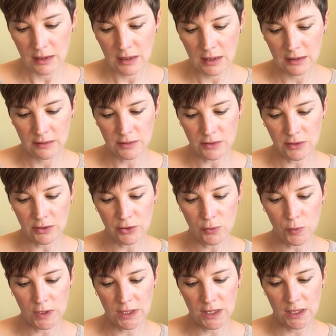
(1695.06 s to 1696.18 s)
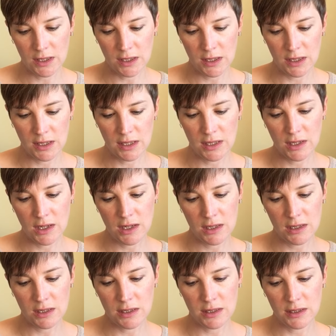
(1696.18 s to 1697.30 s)
And the darker one again
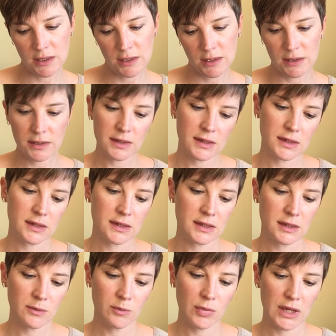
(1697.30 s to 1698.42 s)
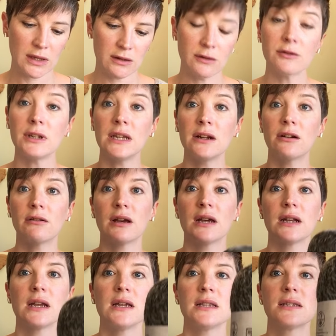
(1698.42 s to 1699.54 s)
is pale green
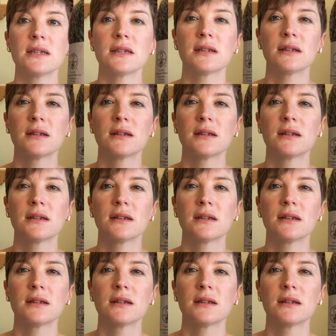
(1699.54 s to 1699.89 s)
granite.